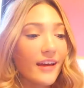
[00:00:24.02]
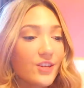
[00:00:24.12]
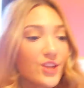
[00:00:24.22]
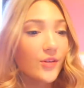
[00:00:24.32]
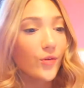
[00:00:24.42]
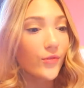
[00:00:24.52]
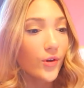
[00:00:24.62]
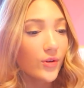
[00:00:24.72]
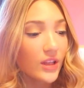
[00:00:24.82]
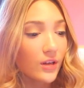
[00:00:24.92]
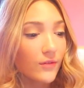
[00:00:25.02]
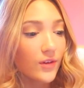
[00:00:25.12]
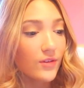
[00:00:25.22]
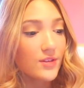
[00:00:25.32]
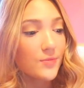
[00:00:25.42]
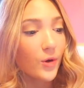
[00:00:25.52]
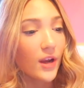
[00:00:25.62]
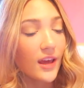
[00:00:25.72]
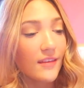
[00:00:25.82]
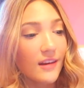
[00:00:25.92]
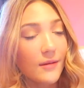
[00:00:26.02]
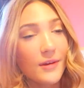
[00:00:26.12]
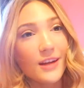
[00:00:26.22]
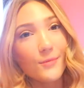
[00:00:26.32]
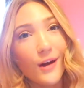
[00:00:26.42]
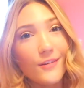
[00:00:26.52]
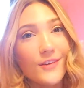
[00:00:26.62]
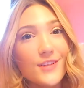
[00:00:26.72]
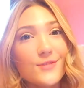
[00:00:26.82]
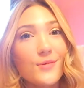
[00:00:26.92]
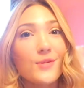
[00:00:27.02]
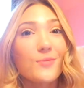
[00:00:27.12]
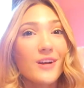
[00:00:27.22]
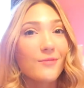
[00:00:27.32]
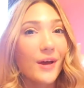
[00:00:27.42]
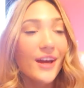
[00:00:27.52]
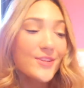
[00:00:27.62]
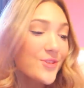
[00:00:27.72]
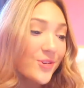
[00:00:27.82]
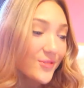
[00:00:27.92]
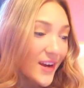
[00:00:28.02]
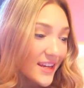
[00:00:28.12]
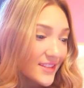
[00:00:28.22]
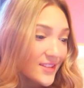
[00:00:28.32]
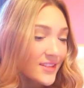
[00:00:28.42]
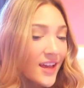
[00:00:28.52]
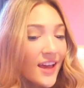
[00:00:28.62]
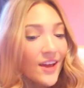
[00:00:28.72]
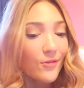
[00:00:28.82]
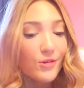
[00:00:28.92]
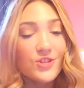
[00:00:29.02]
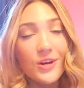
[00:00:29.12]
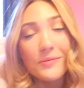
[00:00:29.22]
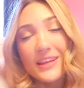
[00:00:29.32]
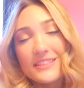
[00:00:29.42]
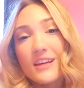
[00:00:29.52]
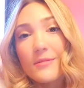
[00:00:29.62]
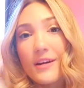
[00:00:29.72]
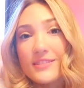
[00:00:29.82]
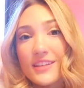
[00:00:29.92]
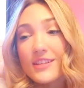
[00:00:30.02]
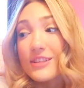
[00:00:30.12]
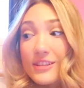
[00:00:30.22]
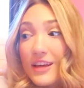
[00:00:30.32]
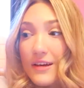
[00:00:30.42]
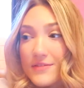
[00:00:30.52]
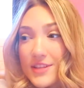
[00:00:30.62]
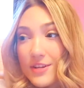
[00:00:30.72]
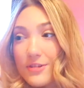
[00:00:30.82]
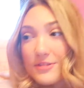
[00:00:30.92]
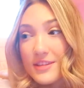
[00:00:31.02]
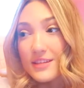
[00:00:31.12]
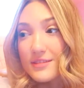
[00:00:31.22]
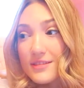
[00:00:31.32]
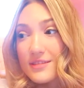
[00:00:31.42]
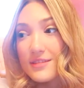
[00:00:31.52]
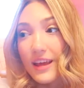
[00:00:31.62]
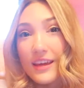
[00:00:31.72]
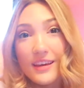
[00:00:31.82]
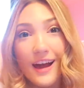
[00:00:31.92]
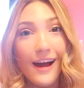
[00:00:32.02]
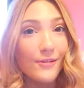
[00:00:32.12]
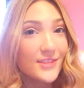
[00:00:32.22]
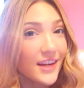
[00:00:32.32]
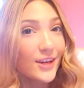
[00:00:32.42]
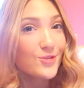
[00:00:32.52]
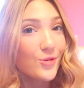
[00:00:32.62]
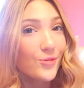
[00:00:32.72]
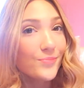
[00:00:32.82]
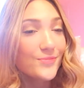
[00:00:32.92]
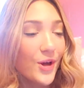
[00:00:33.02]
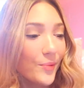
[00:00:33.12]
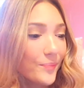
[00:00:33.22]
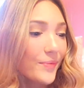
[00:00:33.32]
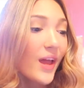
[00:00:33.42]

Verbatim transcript: I actually have a phone interview this morning, and then I'm getting breakfast with one of my high school friends, which I'm really excited about because I literally haven't seen her since like I was in high school. So